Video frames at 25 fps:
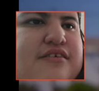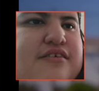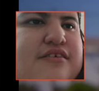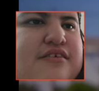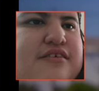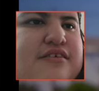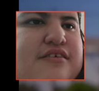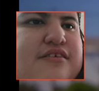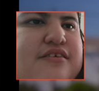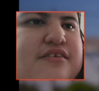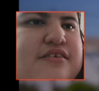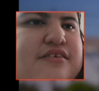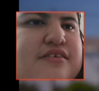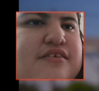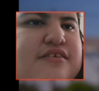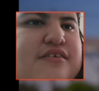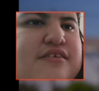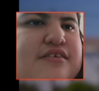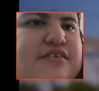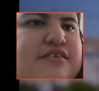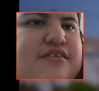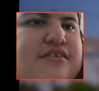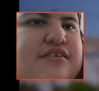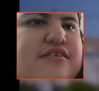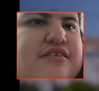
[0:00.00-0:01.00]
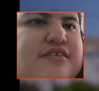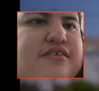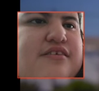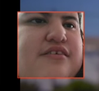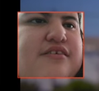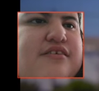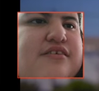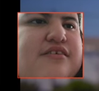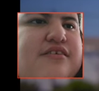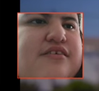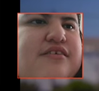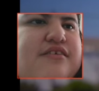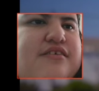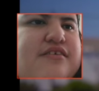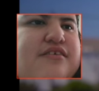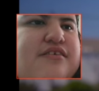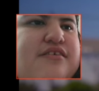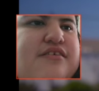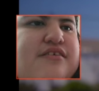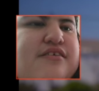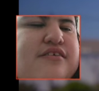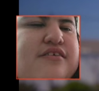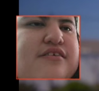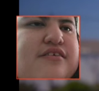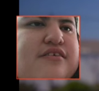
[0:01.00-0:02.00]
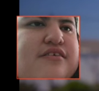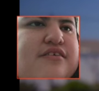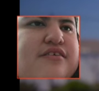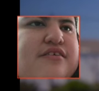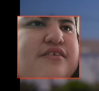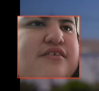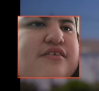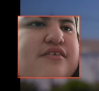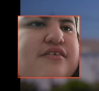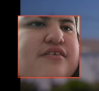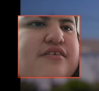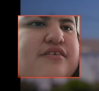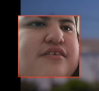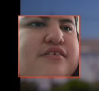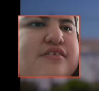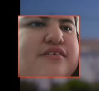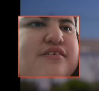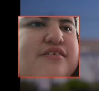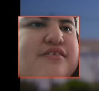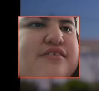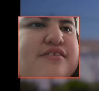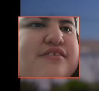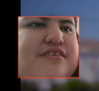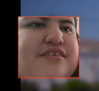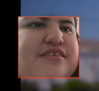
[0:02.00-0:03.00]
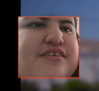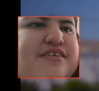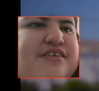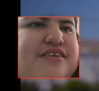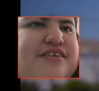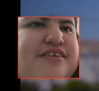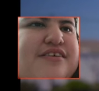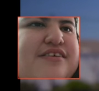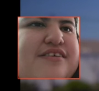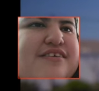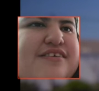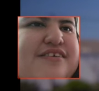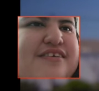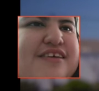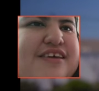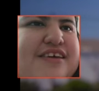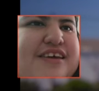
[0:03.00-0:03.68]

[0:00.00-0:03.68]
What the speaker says: [no speech]